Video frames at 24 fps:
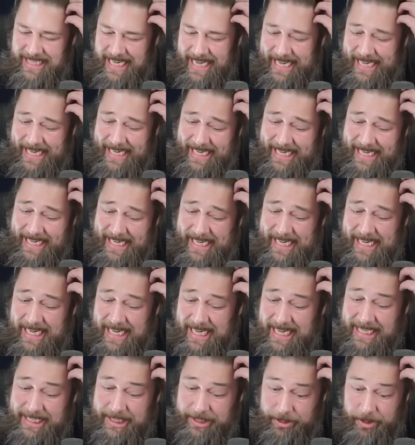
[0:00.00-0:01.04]

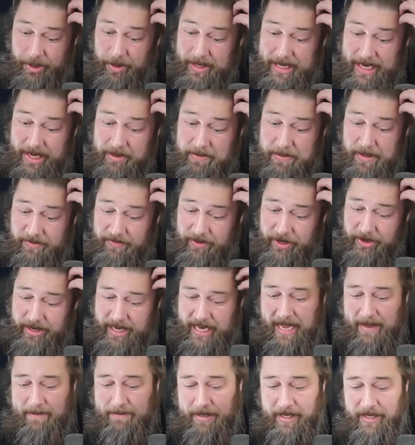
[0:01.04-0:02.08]
You know what? I would be very
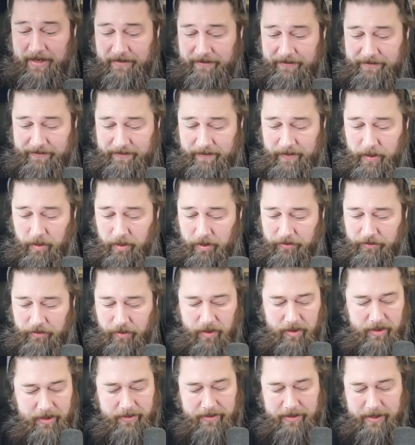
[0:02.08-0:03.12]
happy if there were
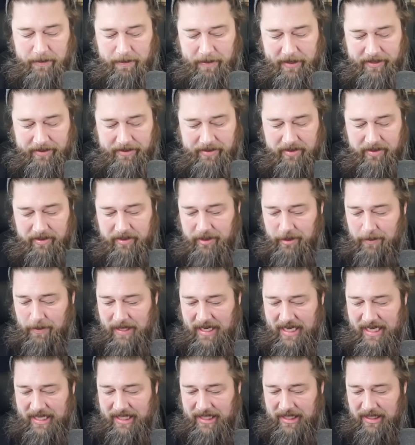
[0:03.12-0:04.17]
4 Lotus Petals in this
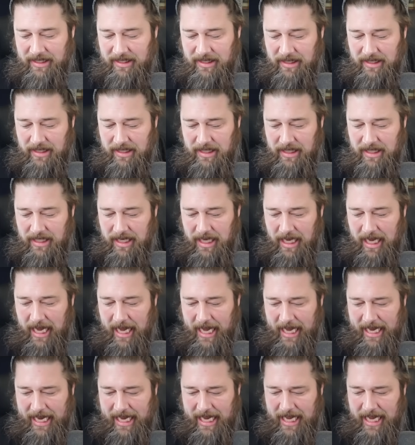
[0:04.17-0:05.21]
pile.
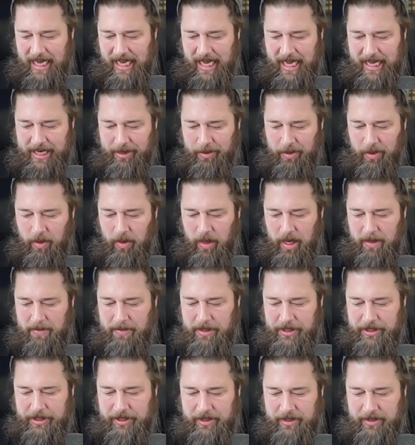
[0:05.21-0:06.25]
I don't know how
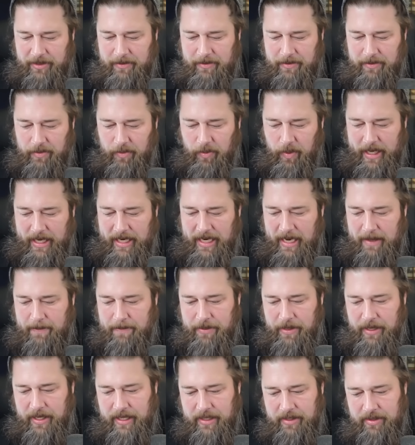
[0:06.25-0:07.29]
much weight I
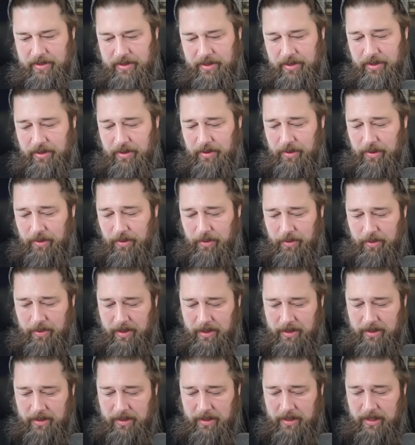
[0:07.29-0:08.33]
put into
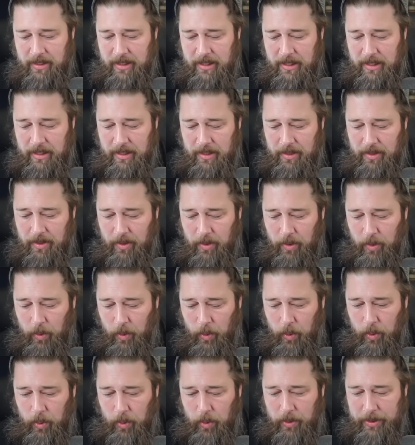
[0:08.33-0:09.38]

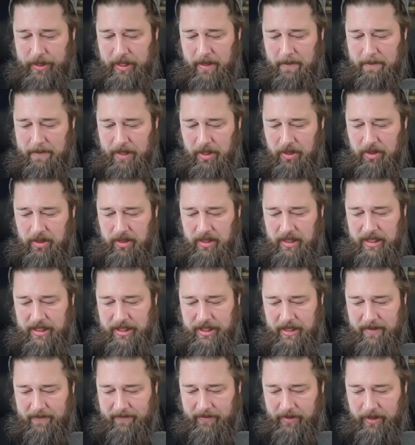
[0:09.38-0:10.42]
old Merrill
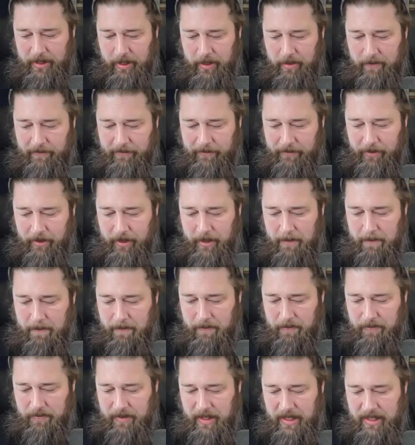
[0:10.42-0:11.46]
Lynch envelope
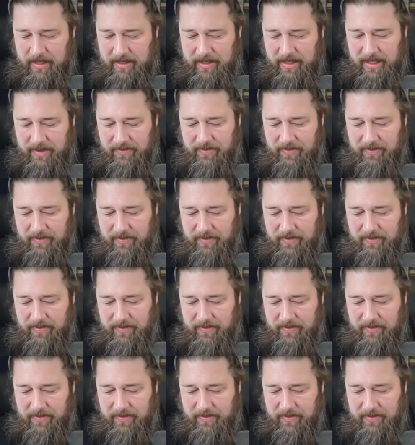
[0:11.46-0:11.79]
from, it doesn't